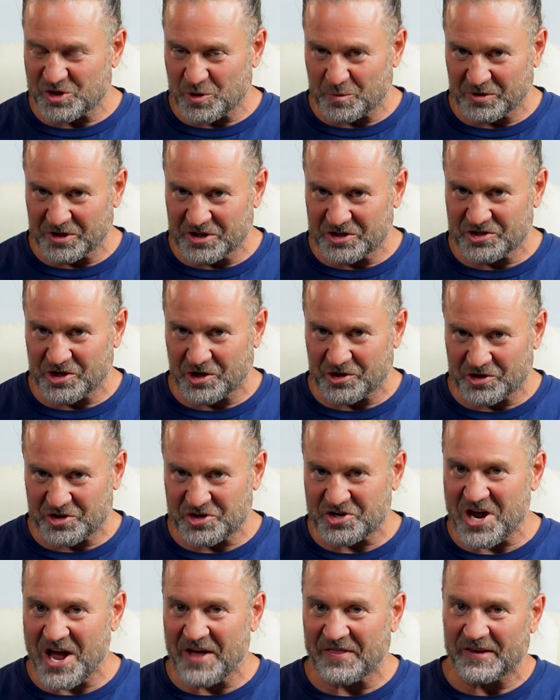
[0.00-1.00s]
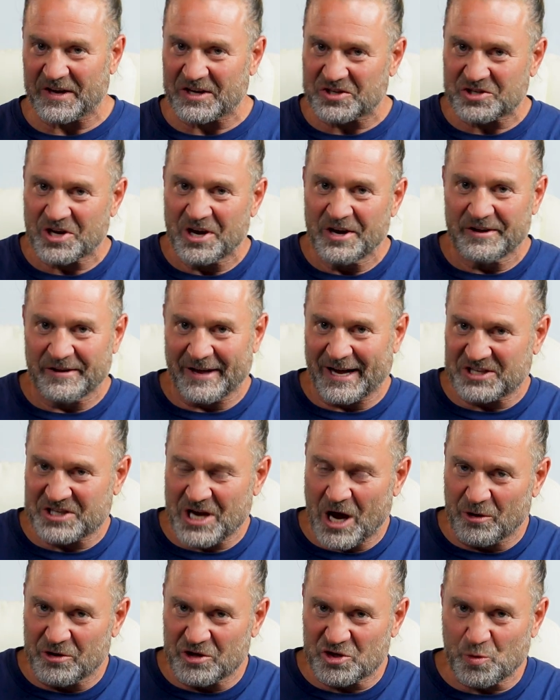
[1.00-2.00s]
So please understand this. That's
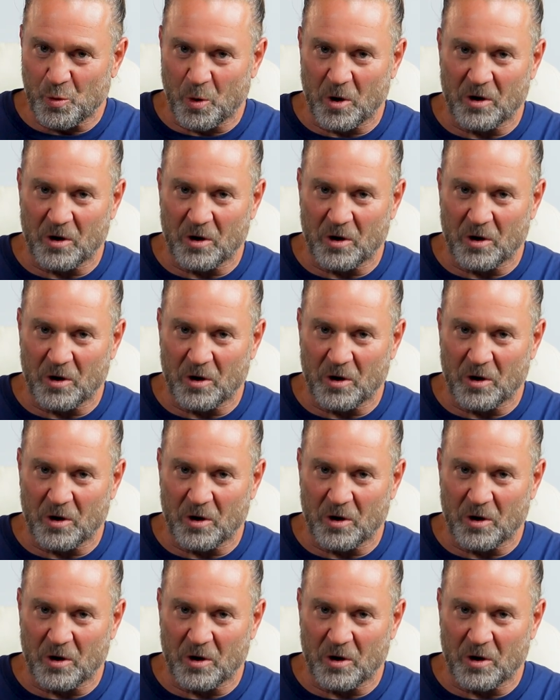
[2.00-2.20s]
how this